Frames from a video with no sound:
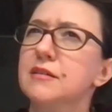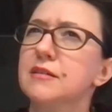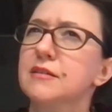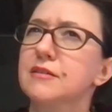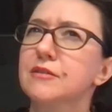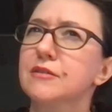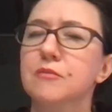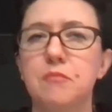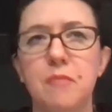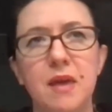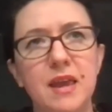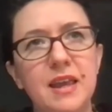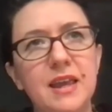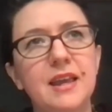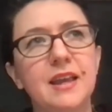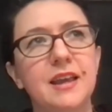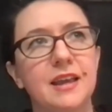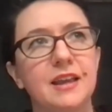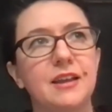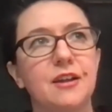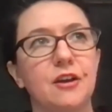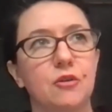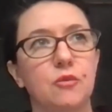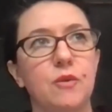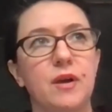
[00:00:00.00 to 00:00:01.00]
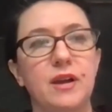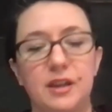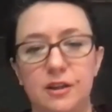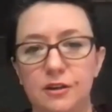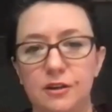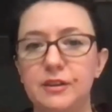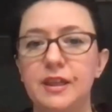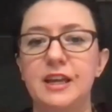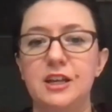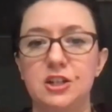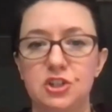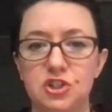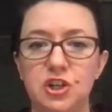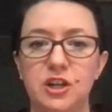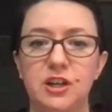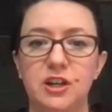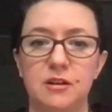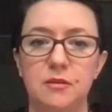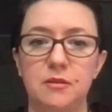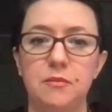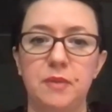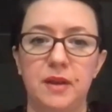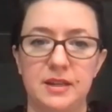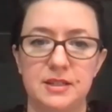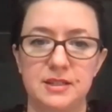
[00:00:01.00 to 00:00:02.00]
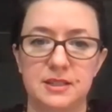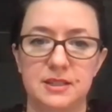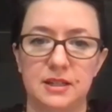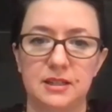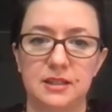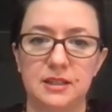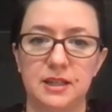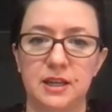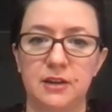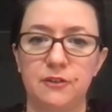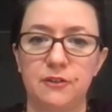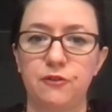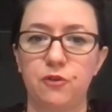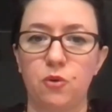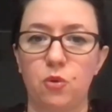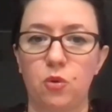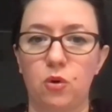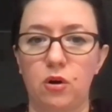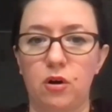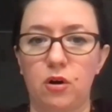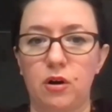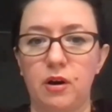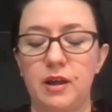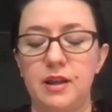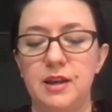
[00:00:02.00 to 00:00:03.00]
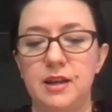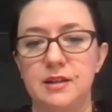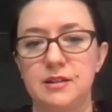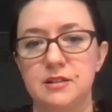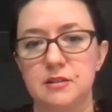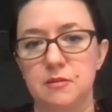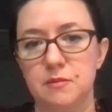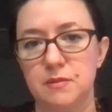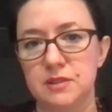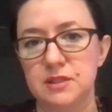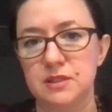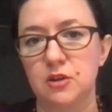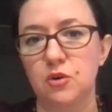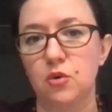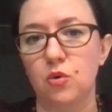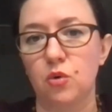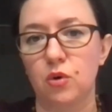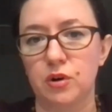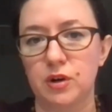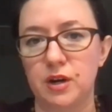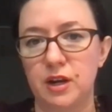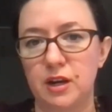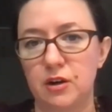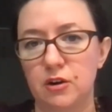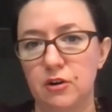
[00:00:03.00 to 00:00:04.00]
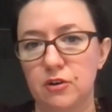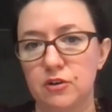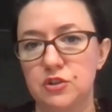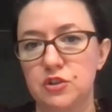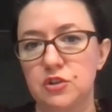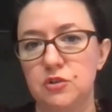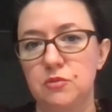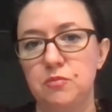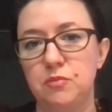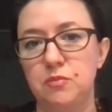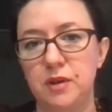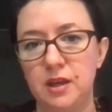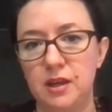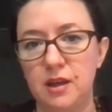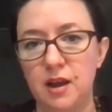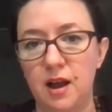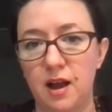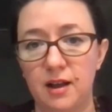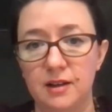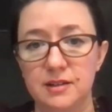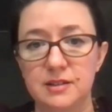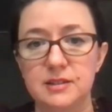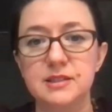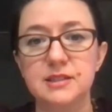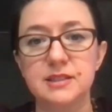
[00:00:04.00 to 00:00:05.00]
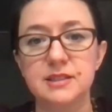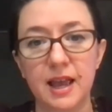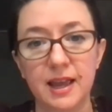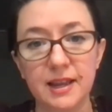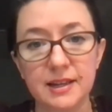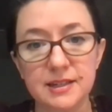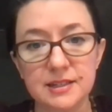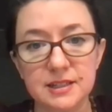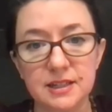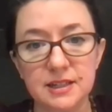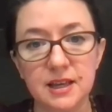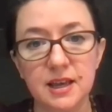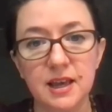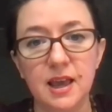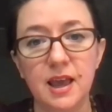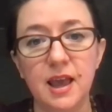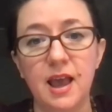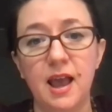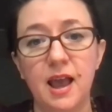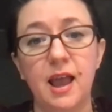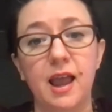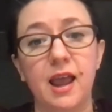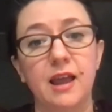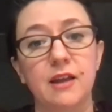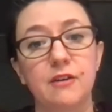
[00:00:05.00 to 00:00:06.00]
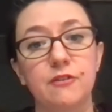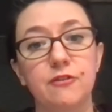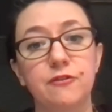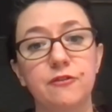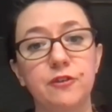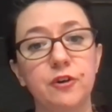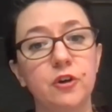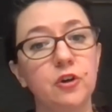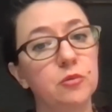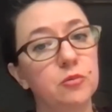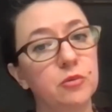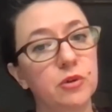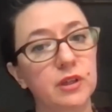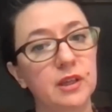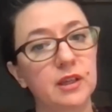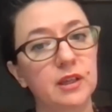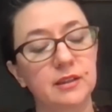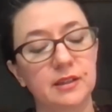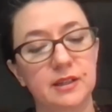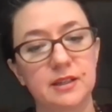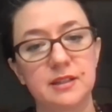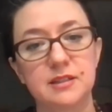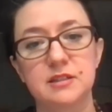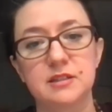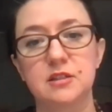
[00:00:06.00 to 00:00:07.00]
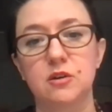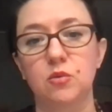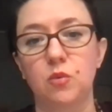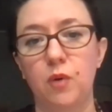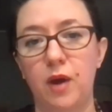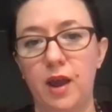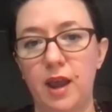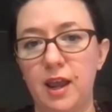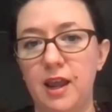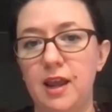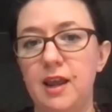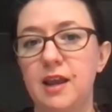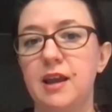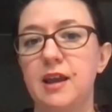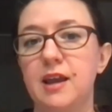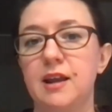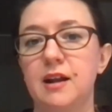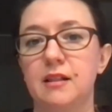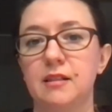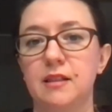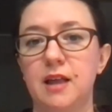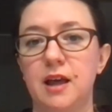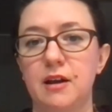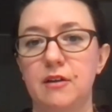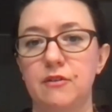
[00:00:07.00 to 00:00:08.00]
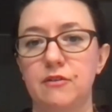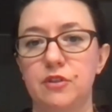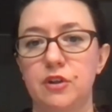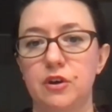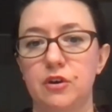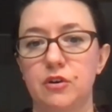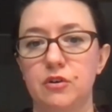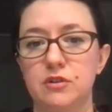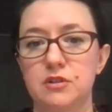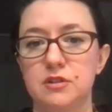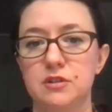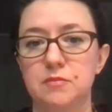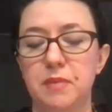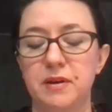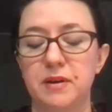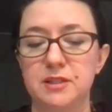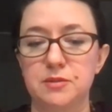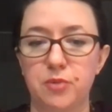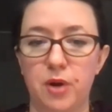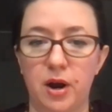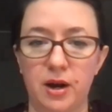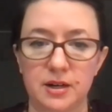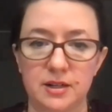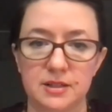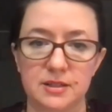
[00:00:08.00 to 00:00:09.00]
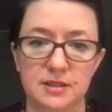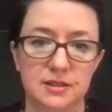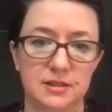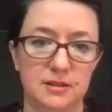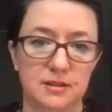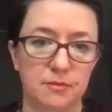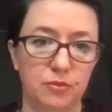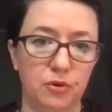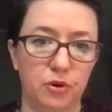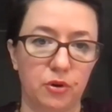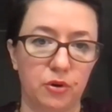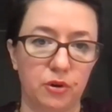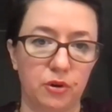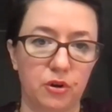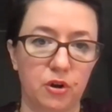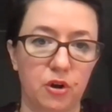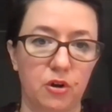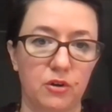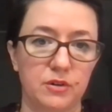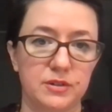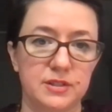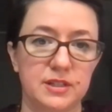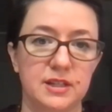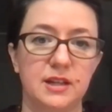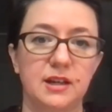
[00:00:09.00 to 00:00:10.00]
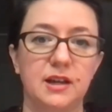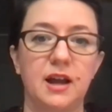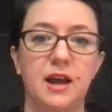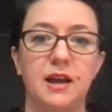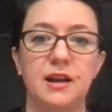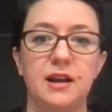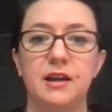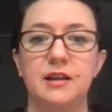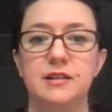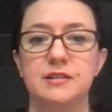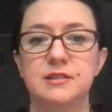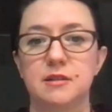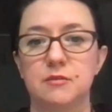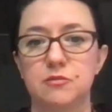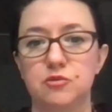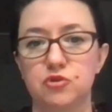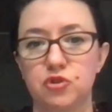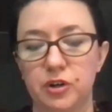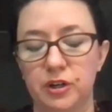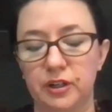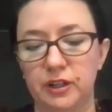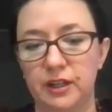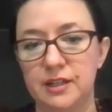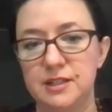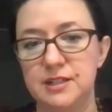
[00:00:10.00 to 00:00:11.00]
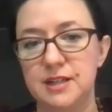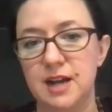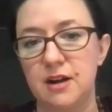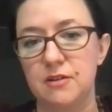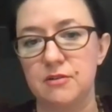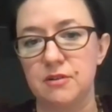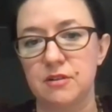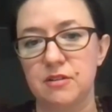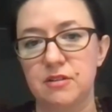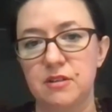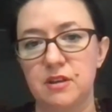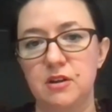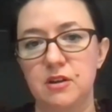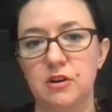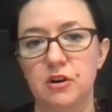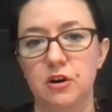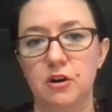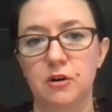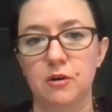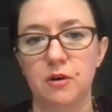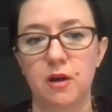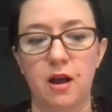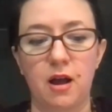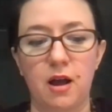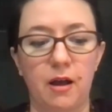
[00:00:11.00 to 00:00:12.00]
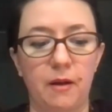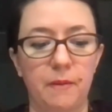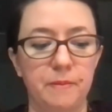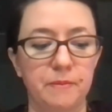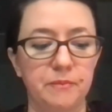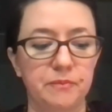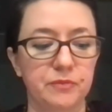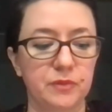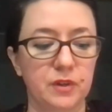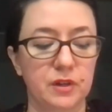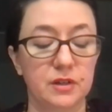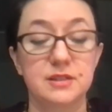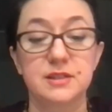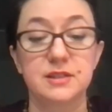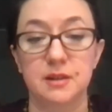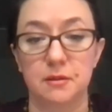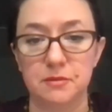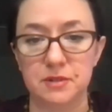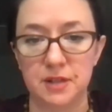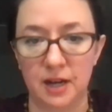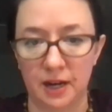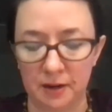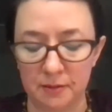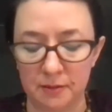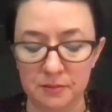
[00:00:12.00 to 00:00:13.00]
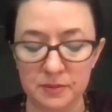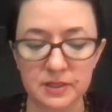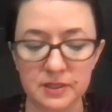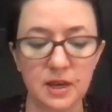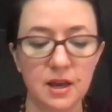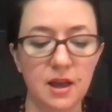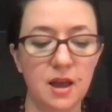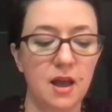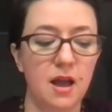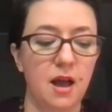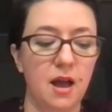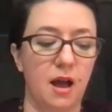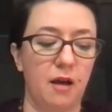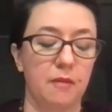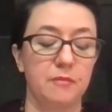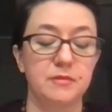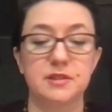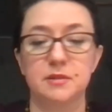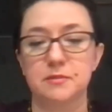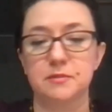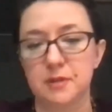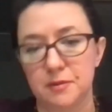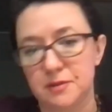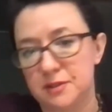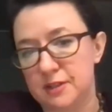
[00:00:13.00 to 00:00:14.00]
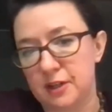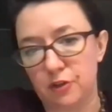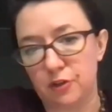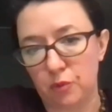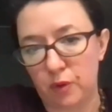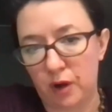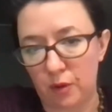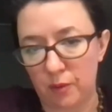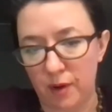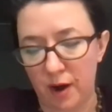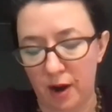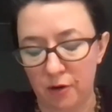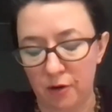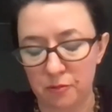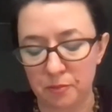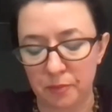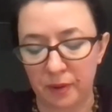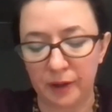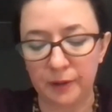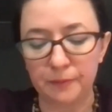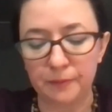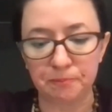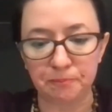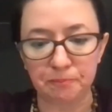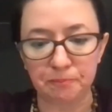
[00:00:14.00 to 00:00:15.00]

making it a regulation basically for an intimacy coordinator to be on set. And film really leads the way in a lot of those best practices and protocols, and it kind of ends up trickling down to theater sometimes the other way around. But